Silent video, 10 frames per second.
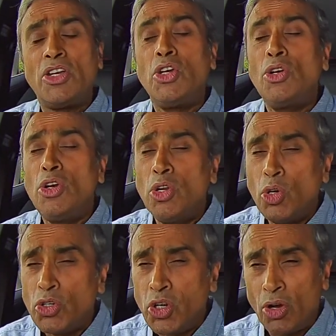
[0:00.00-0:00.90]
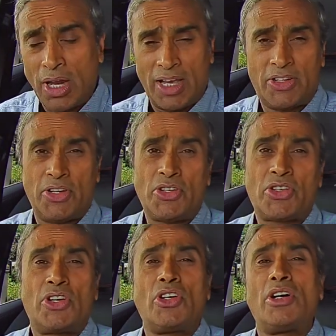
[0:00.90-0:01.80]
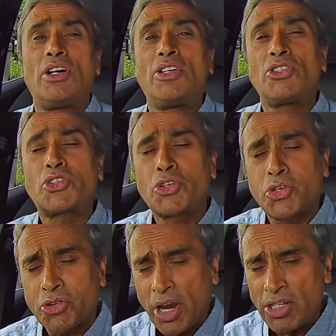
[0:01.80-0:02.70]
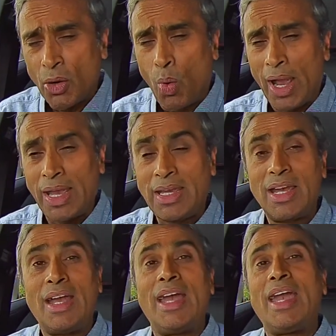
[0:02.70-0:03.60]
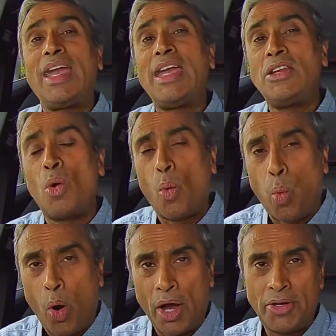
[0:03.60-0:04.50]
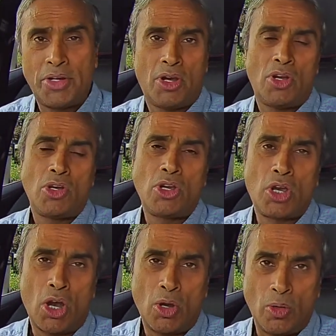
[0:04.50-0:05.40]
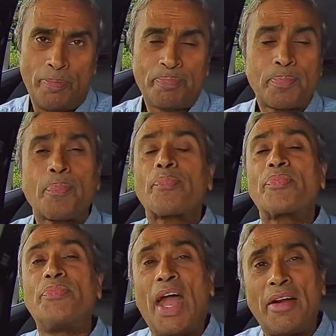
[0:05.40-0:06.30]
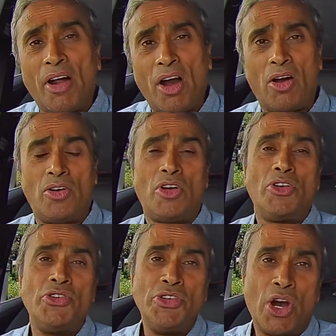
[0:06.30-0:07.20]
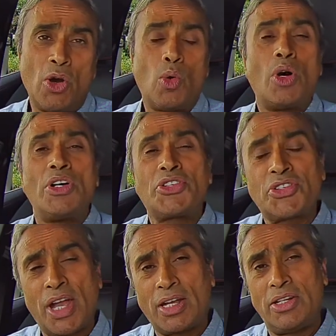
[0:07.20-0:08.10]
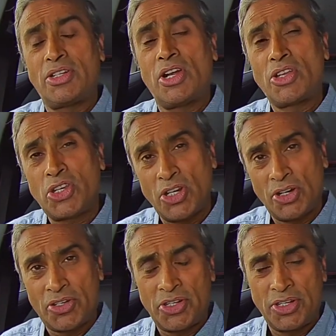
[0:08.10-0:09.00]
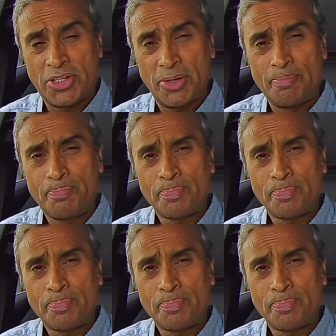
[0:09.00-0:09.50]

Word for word: you lose your license straight away in one go. There are no second chances.